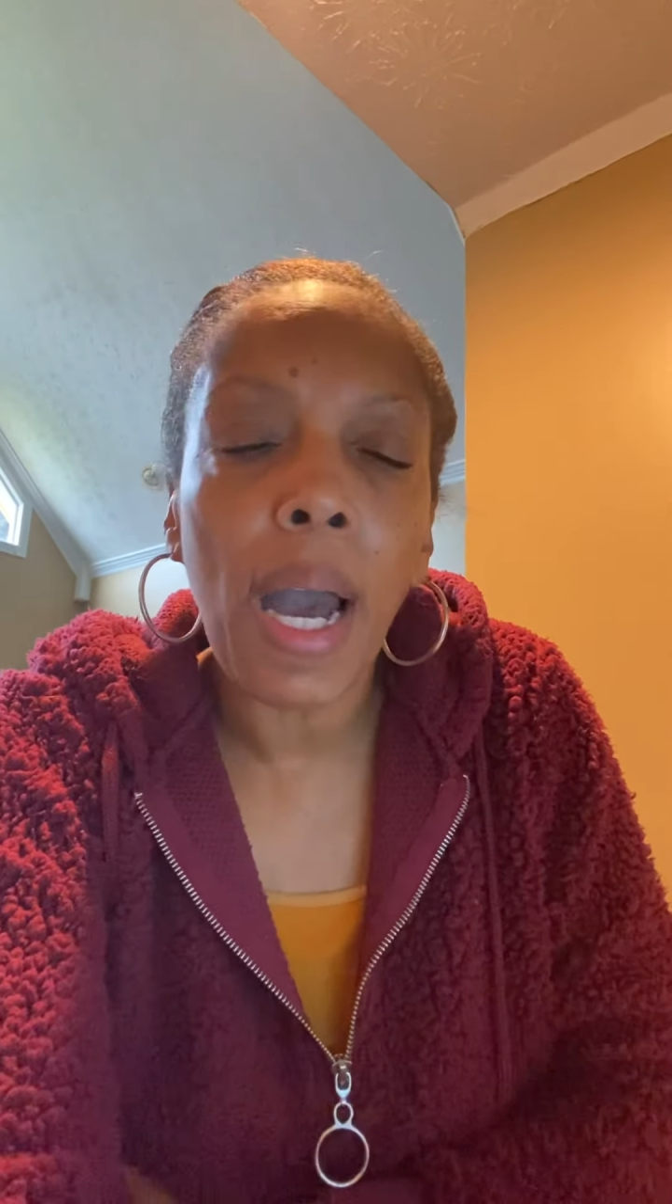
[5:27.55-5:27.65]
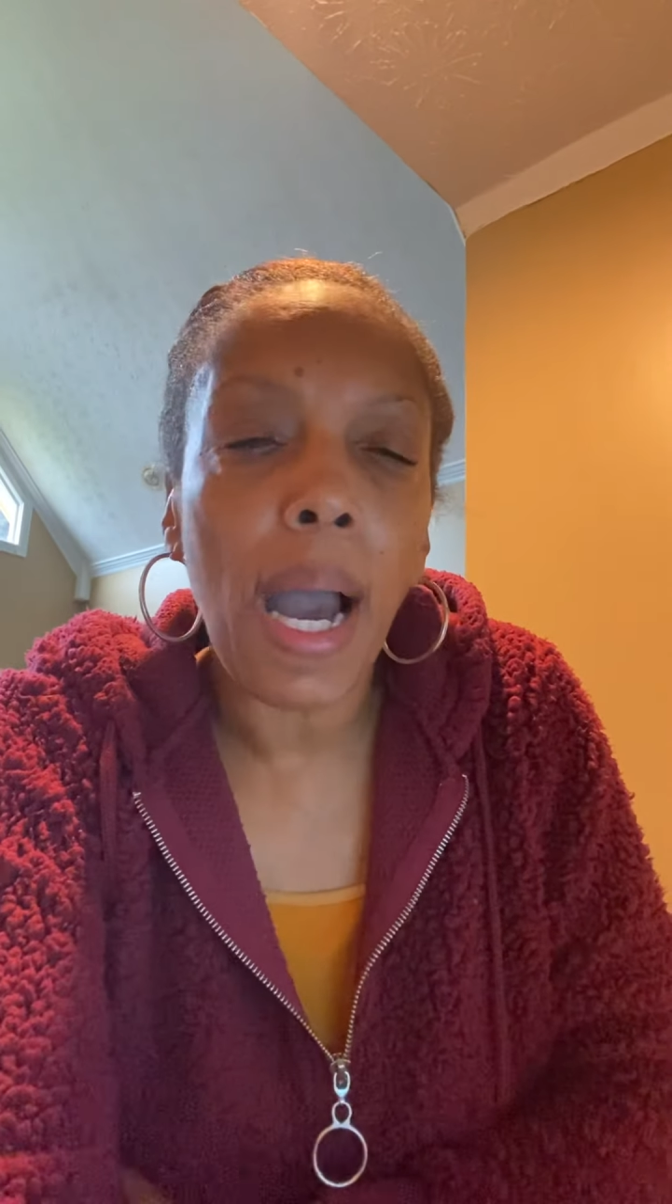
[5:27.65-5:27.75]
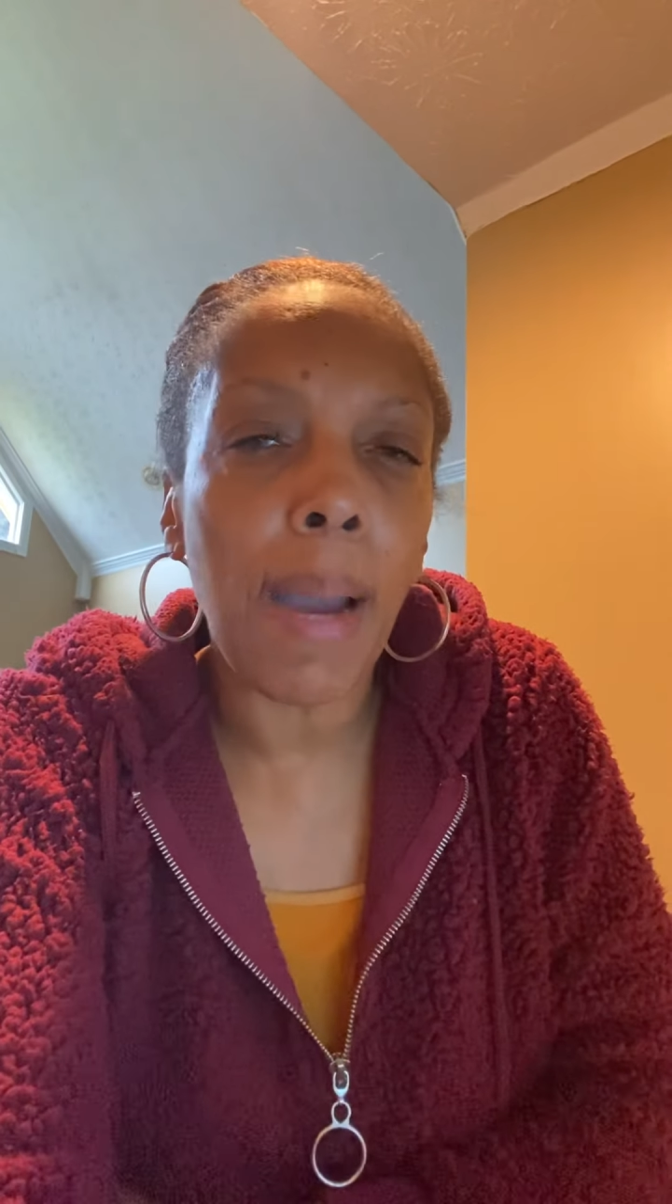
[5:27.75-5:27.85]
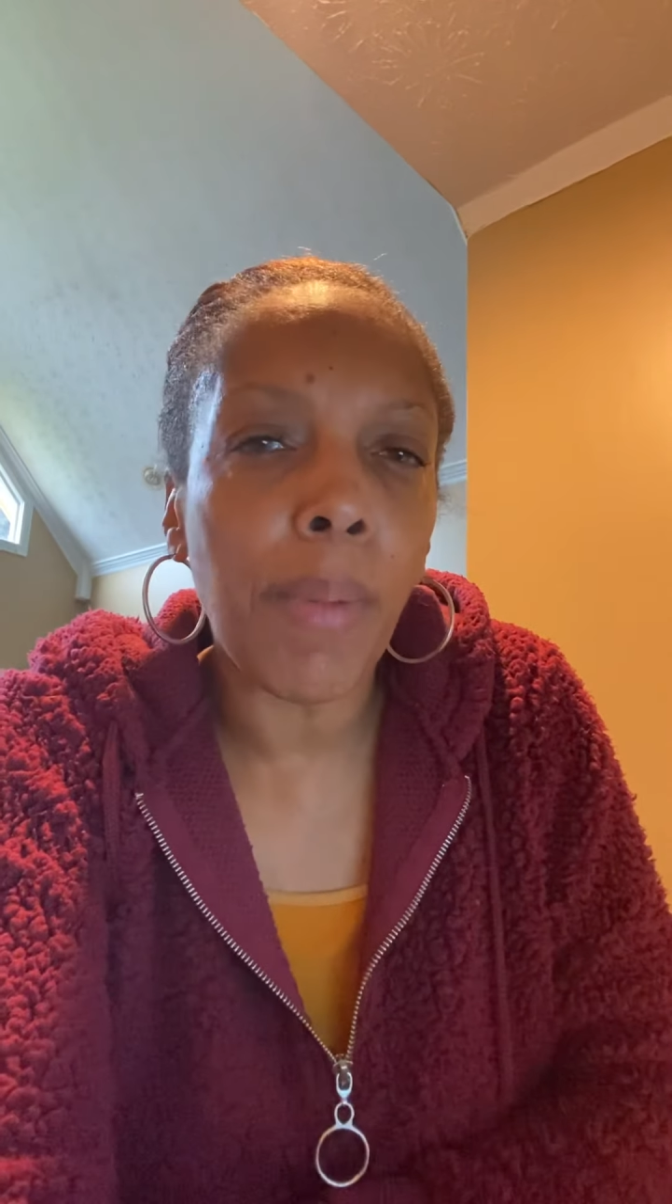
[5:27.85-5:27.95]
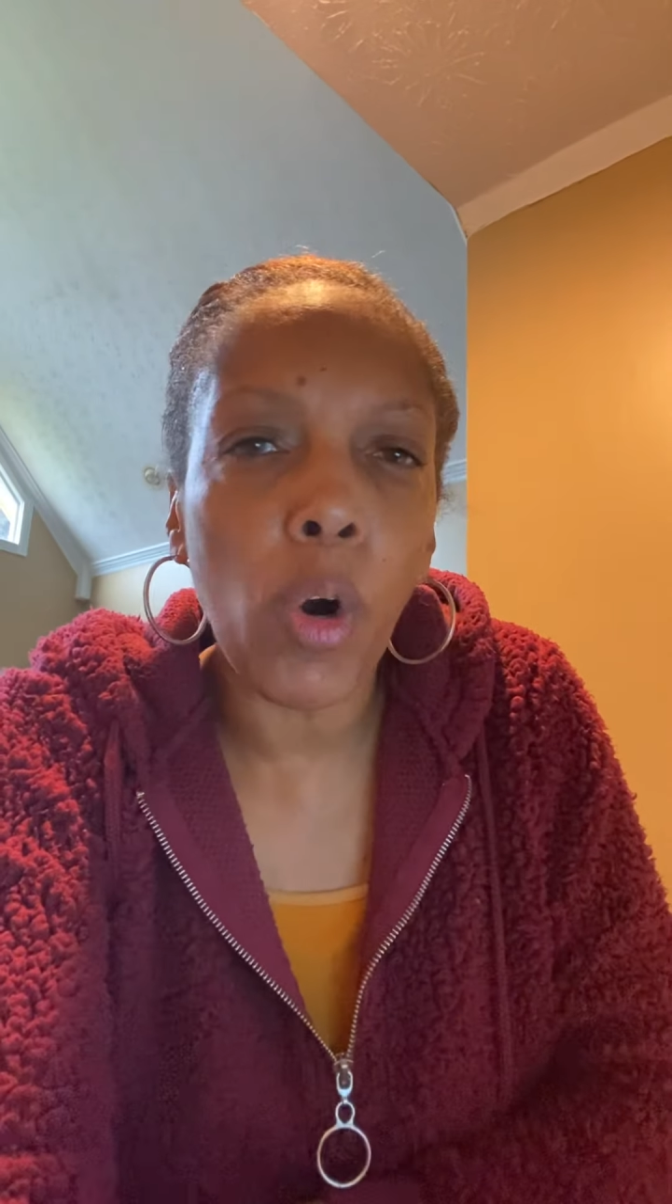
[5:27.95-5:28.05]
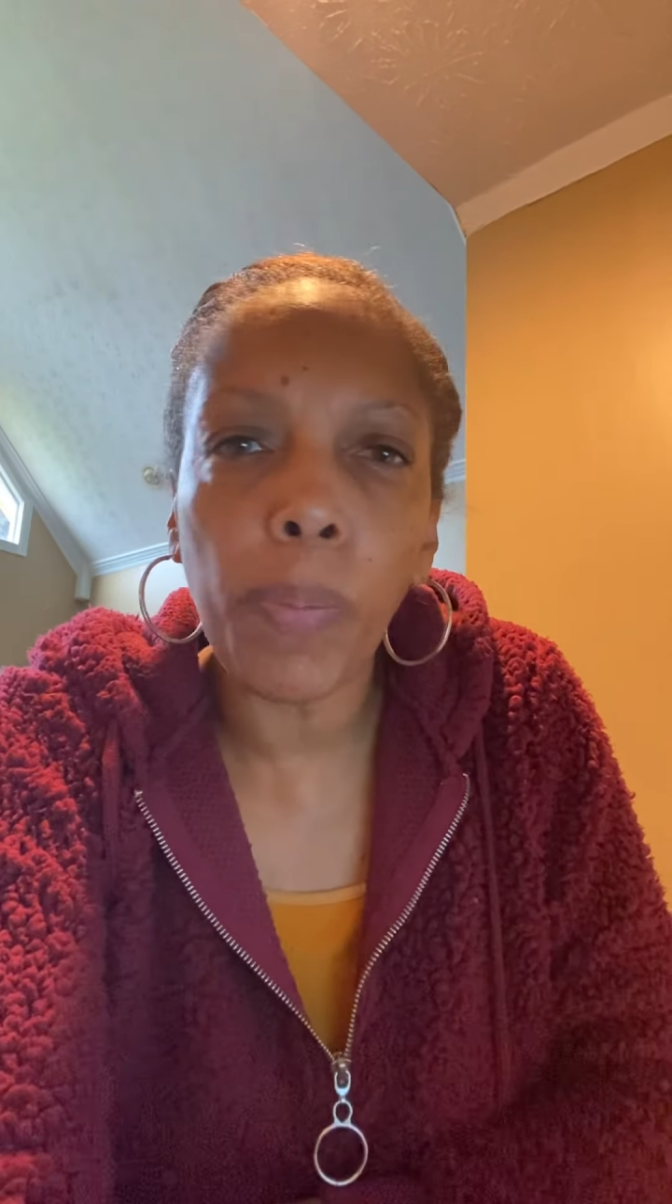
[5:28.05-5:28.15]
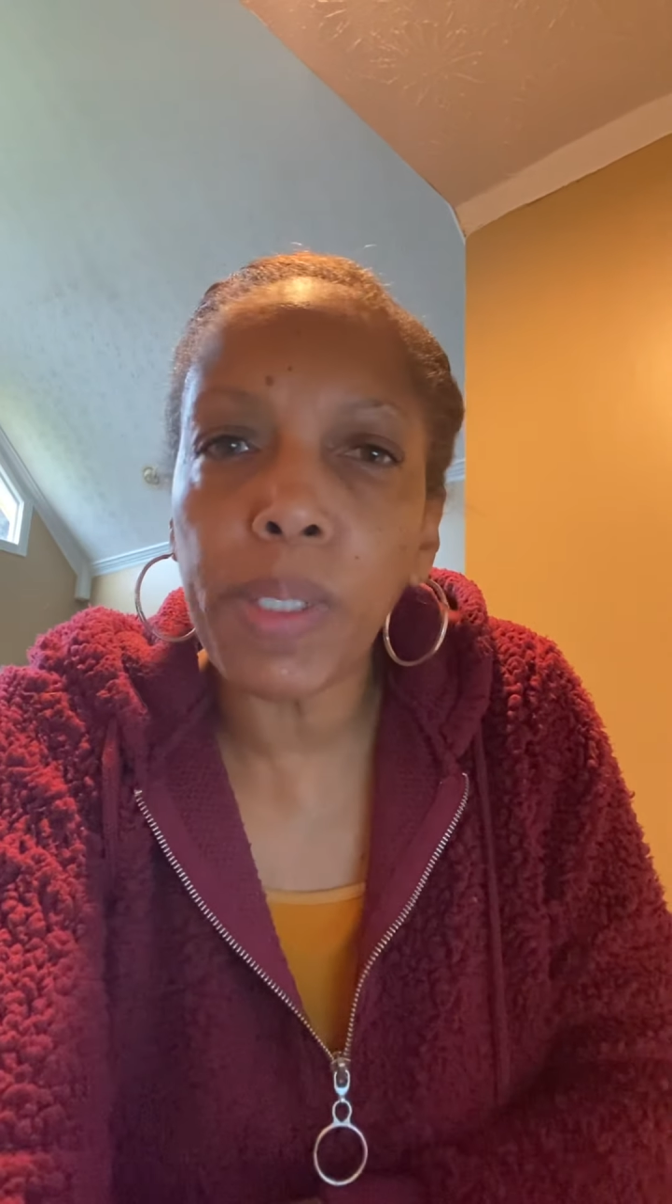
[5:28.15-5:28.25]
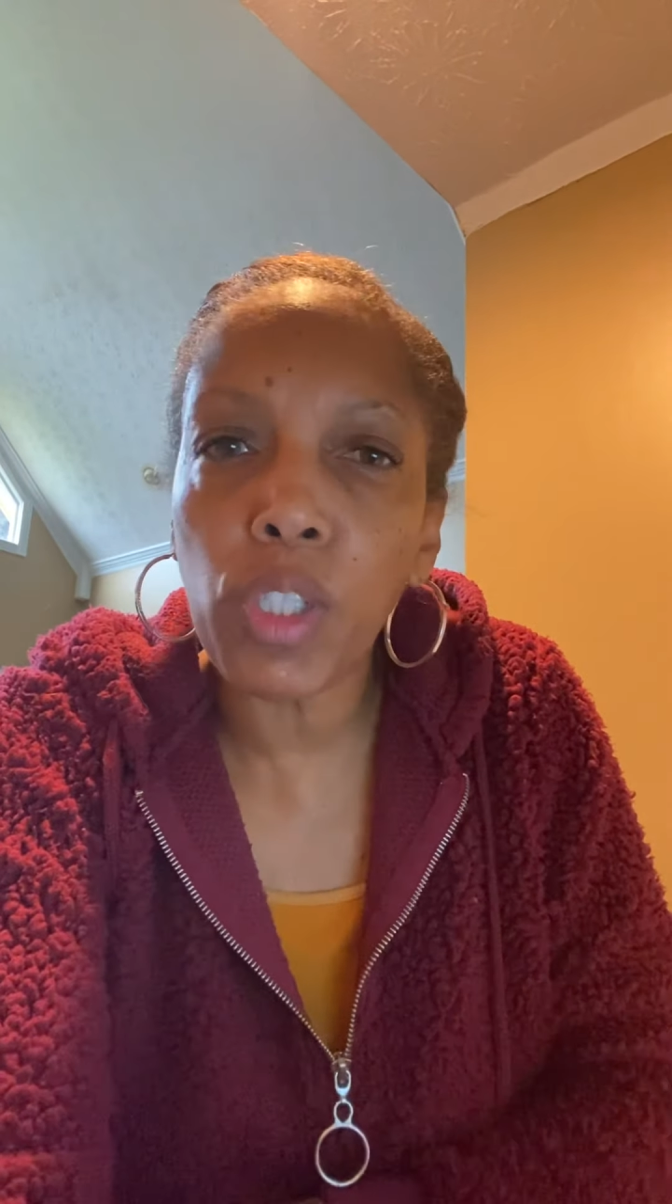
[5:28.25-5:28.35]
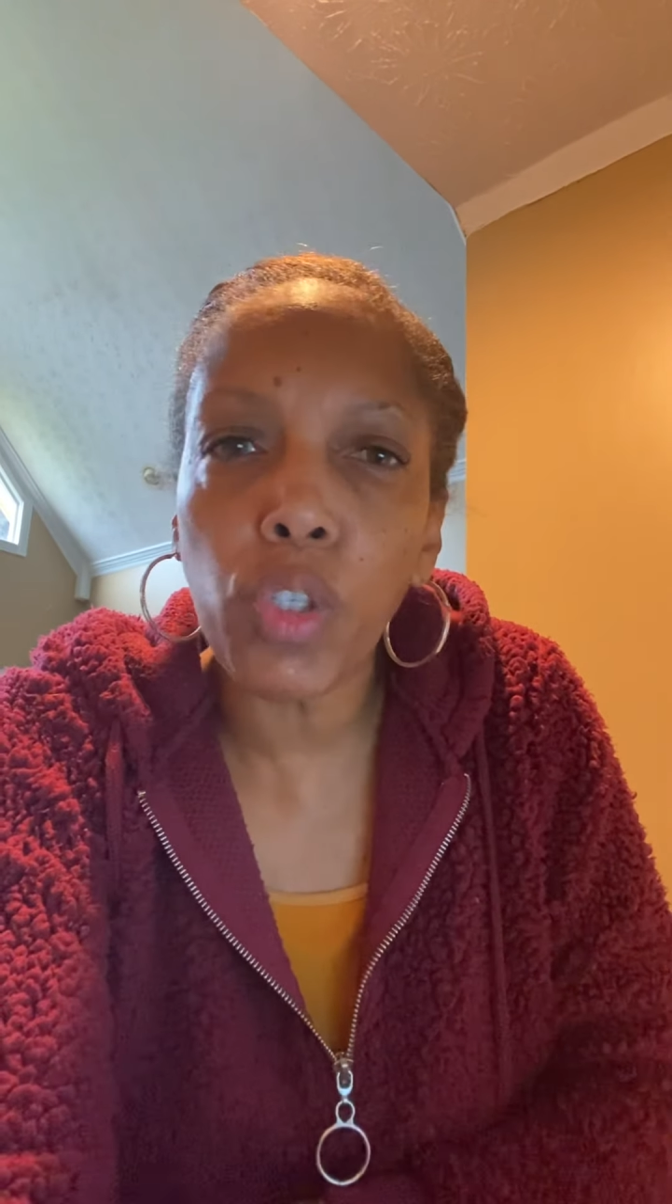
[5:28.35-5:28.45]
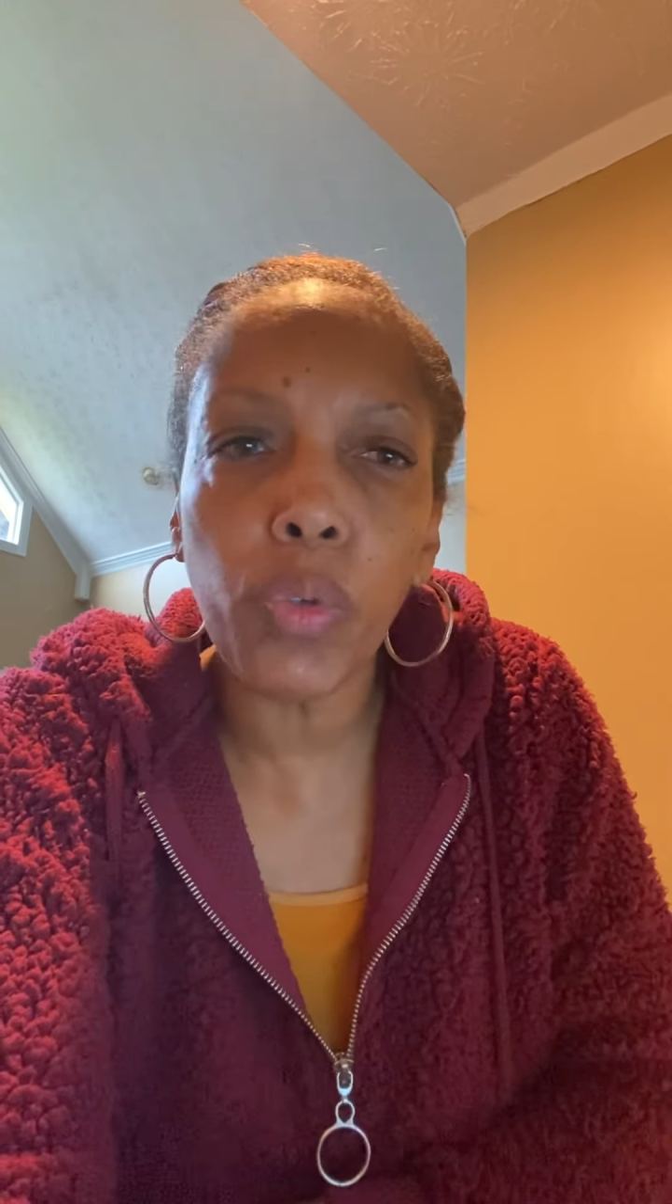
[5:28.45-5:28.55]
I'm
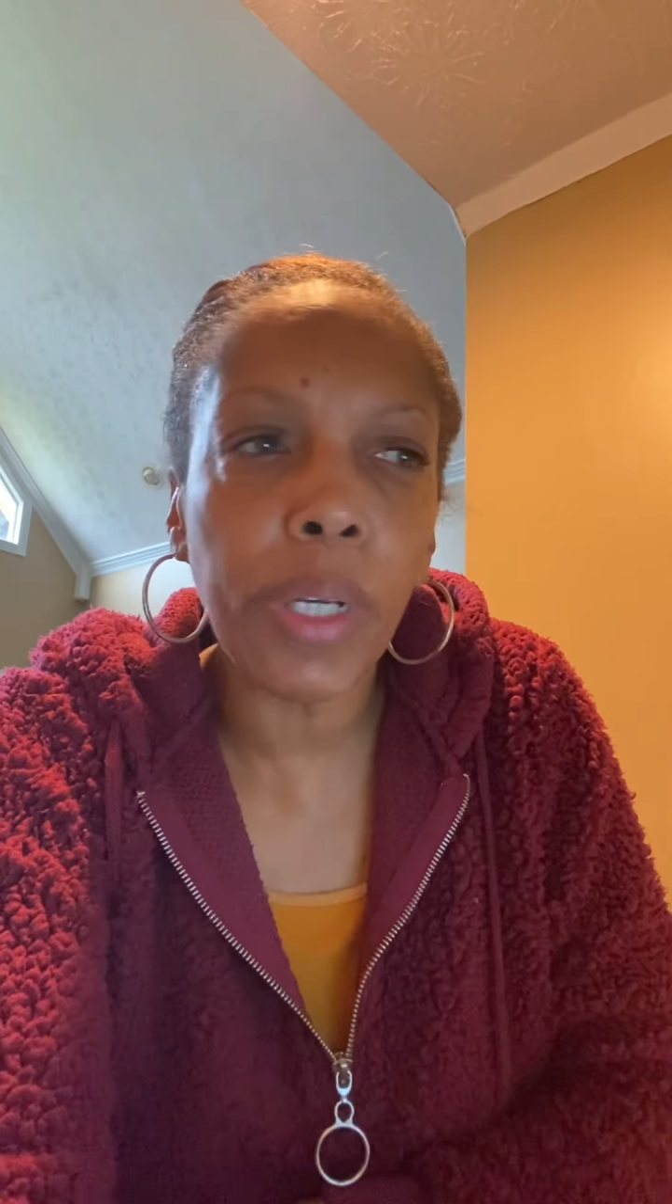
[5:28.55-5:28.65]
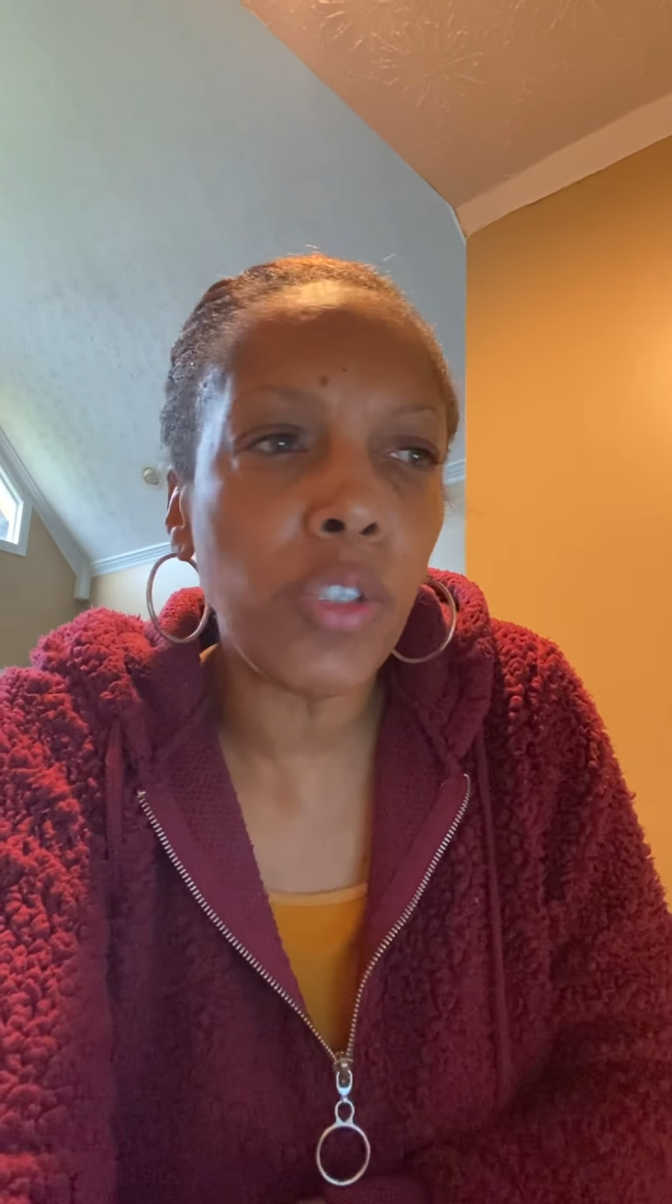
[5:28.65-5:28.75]
open to it.